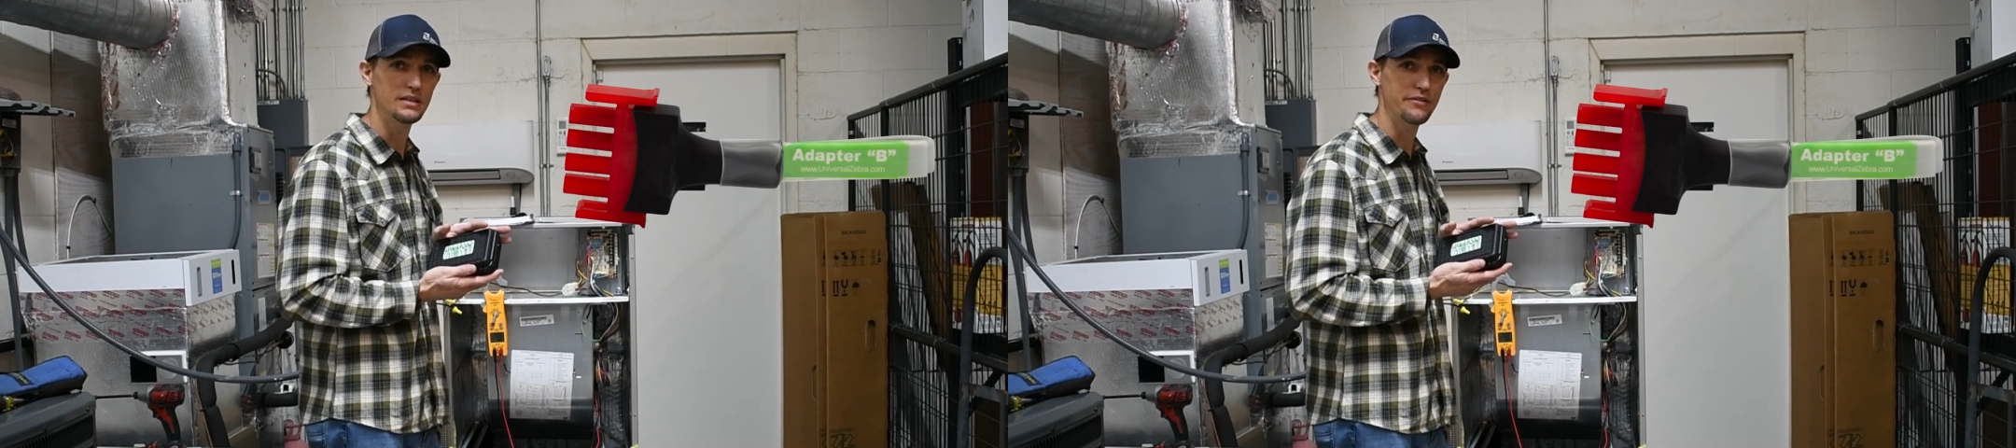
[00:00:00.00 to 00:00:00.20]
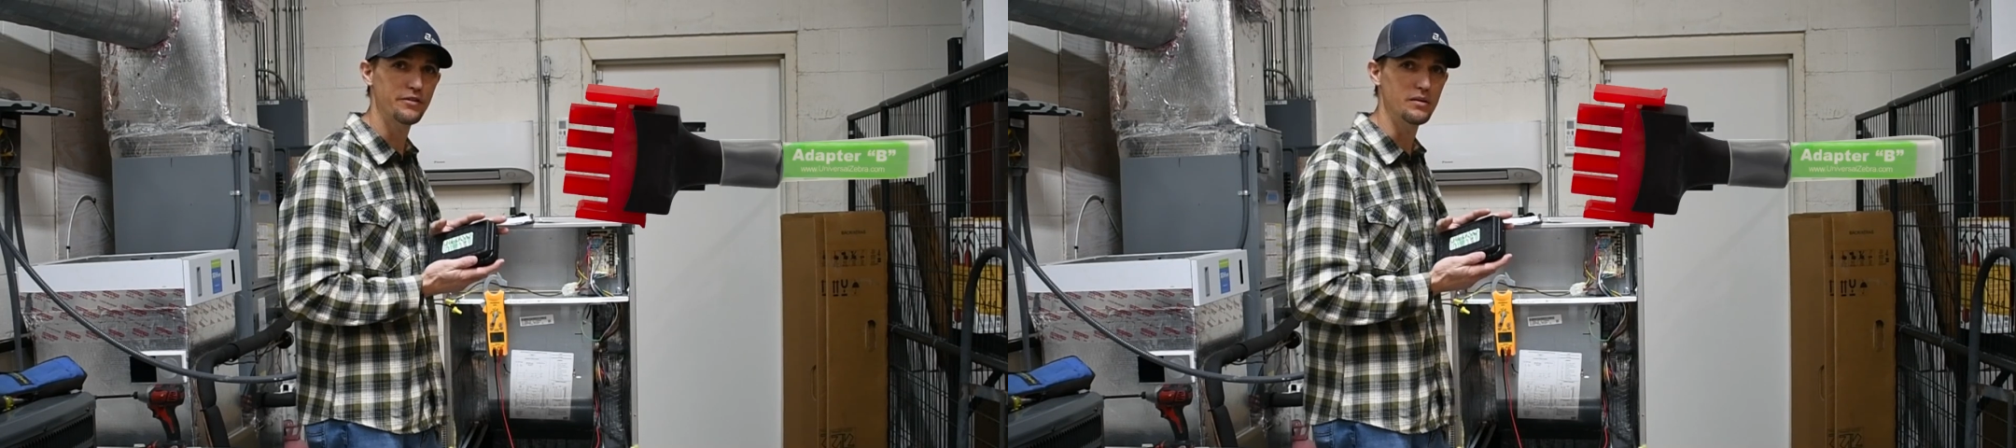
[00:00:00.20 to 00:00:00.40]

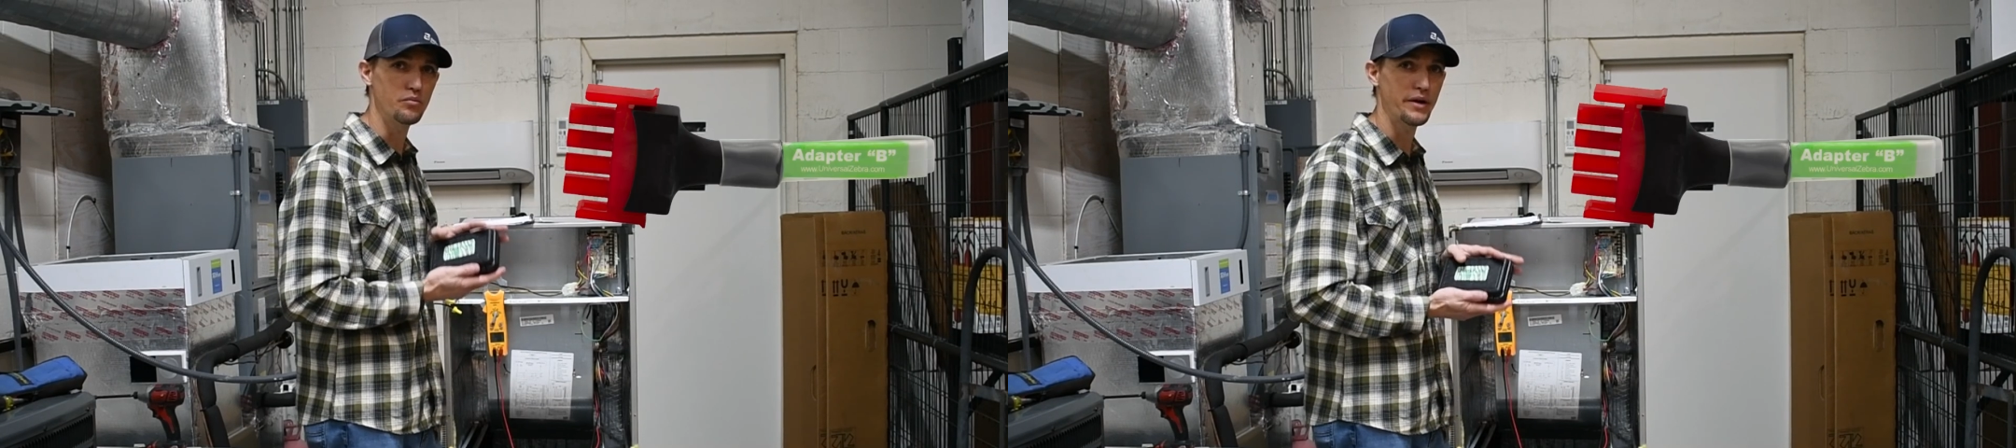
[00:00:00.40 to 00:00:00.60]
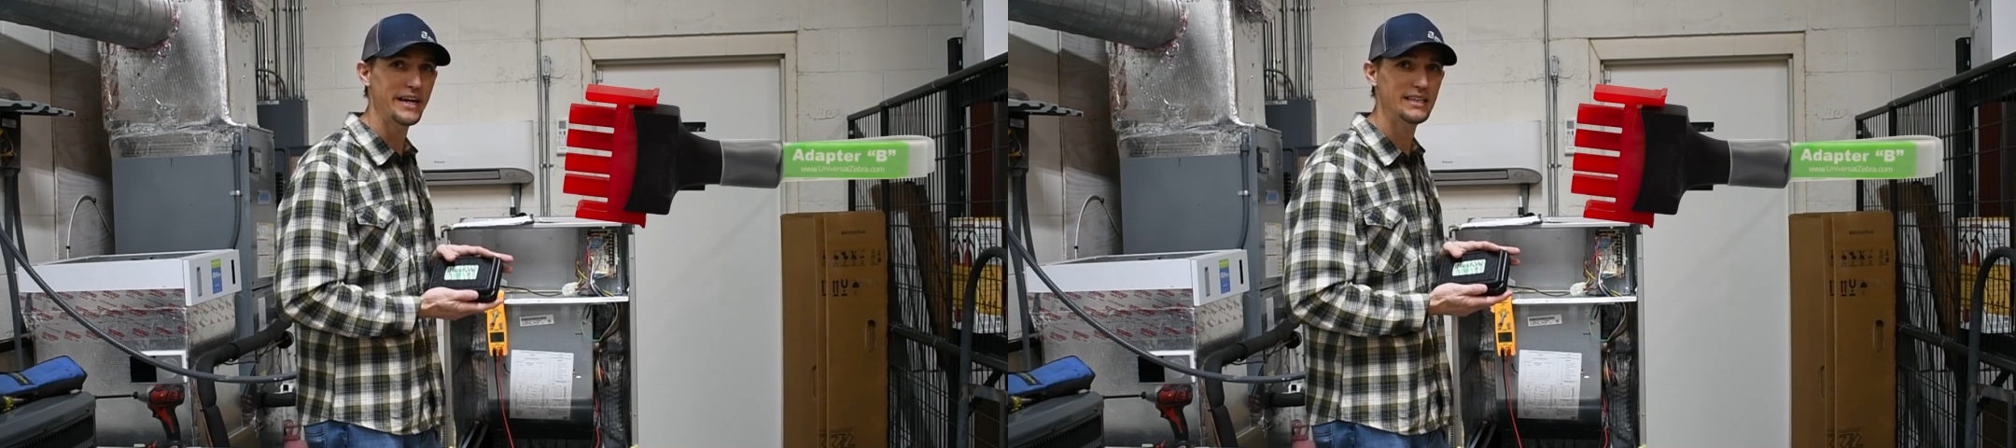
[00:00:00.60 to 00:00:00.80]
different
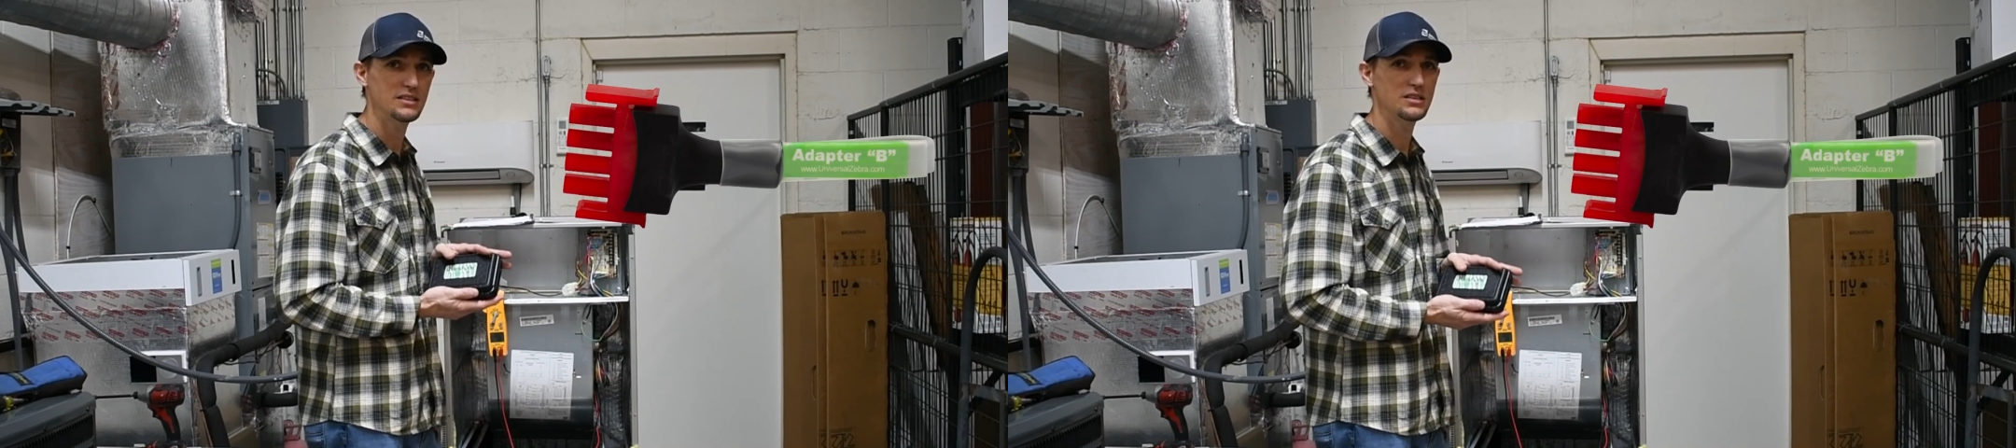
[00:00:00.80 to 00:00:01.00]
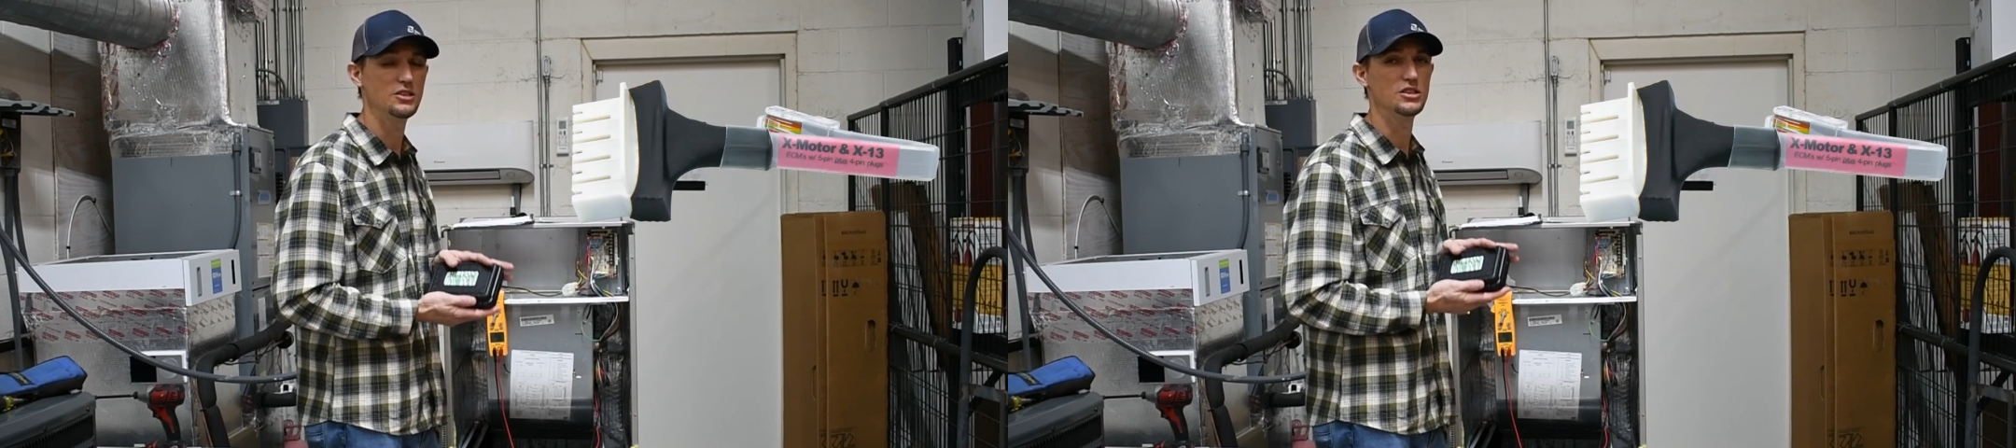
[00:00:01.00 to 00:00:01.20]
brands,